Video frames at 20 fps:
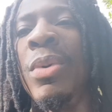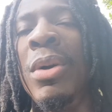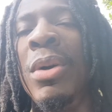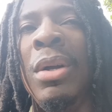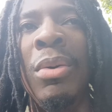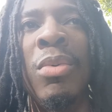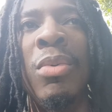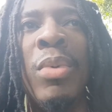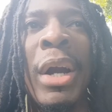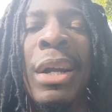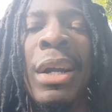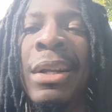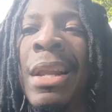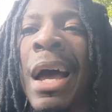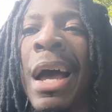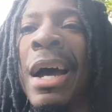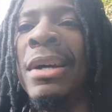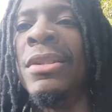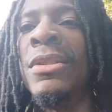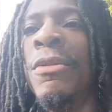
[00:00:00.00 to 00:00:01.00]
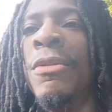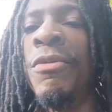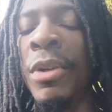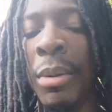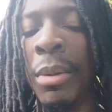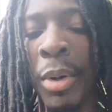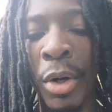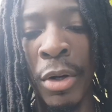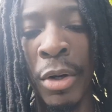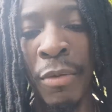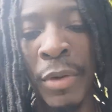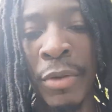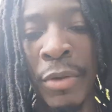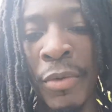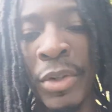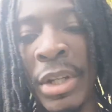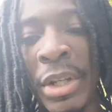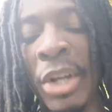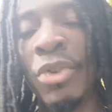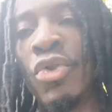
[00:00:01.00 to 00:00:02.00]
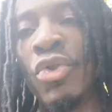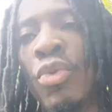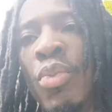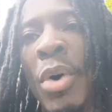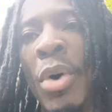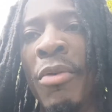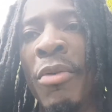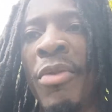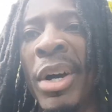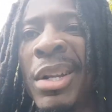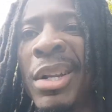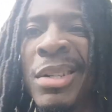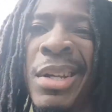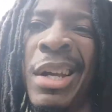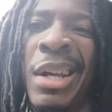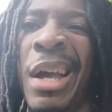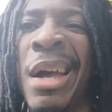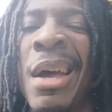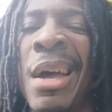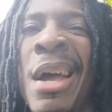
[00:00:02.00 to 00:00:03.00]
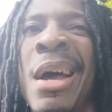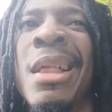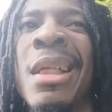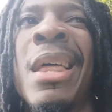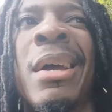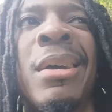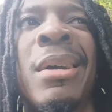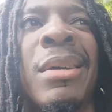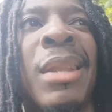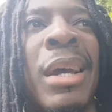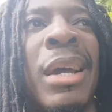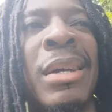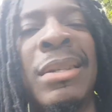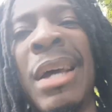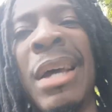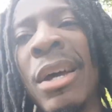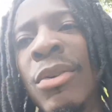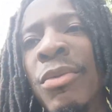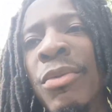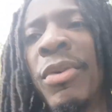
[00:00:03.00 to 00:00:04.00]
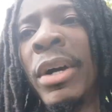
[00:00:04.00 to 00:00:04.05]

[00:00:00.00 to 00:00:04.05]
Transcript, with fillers: recognize the Filip Hrgović versus Deirdre Dubois fight as like a like a like a title fight.